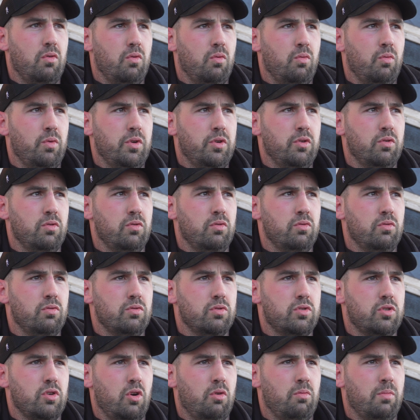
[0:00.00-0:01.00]
We do
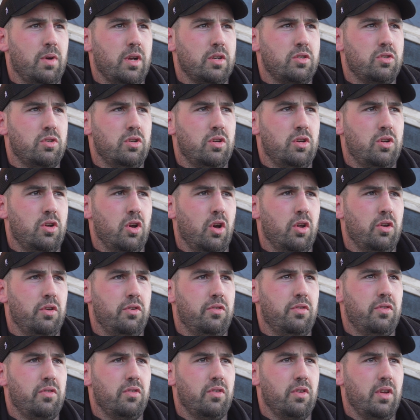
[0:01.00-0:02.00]
so much
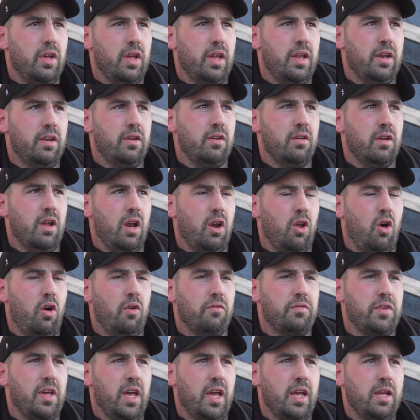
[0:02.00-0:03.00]
good in a lot
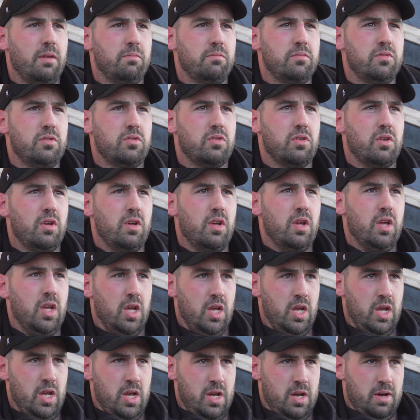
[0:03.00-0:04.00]
of games,
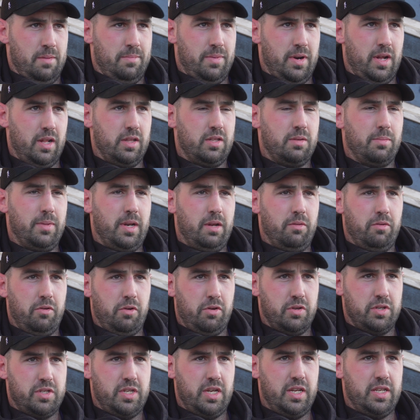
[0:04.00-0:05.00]
but ultimately when you
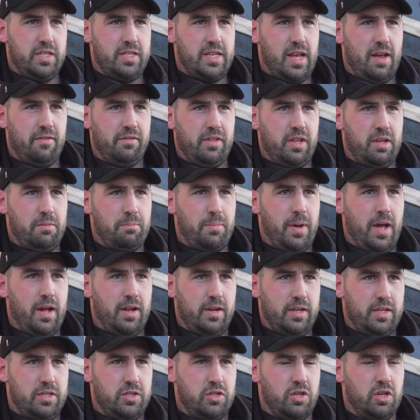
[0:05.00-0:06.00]
concede 17
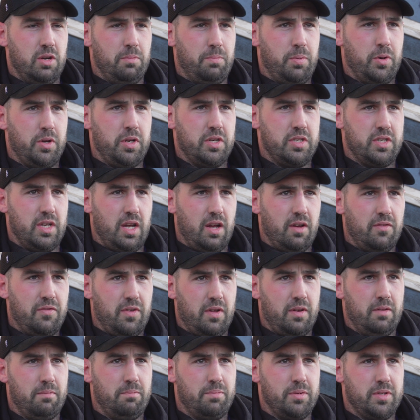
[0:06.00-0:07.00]
penalties you're going to put yourself
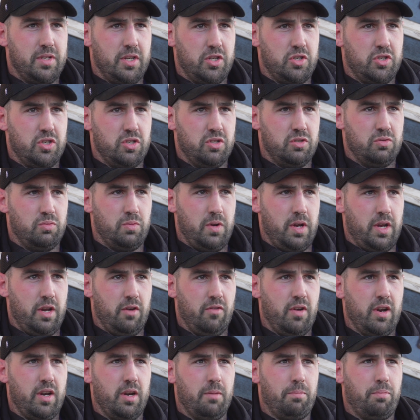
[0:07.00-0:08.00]
in positions where
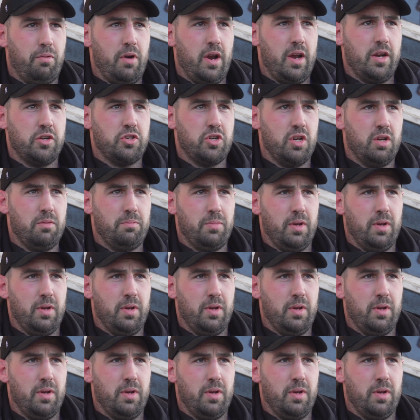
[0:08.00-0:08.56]
you're under pressure.